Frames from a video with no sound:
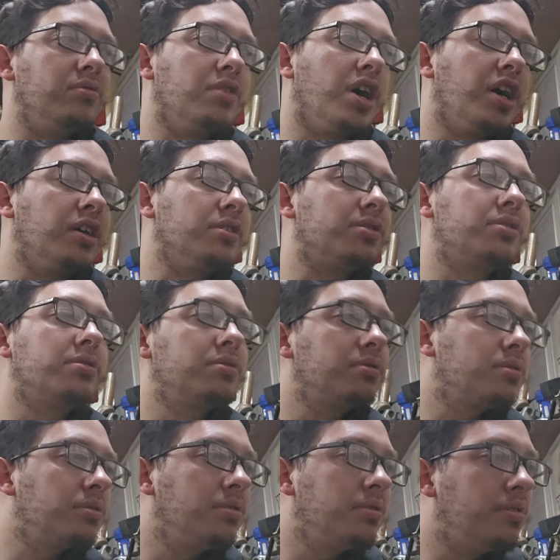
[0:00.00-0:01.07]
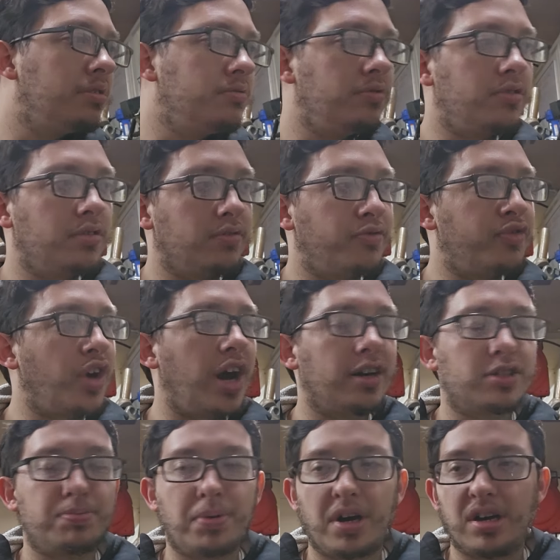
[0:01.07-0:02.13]
guys, Fox
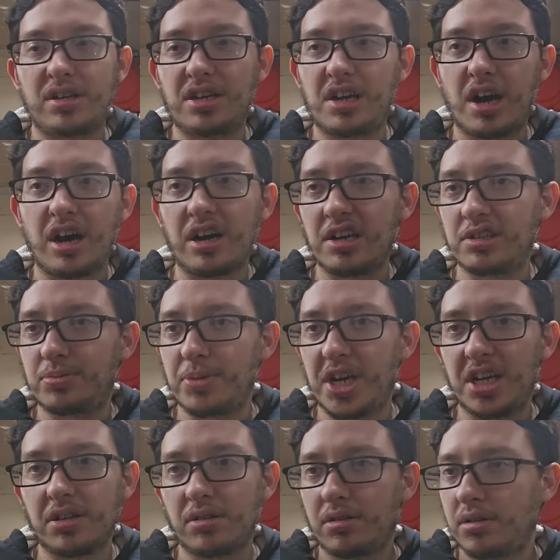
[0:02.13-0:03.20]
body guys, man.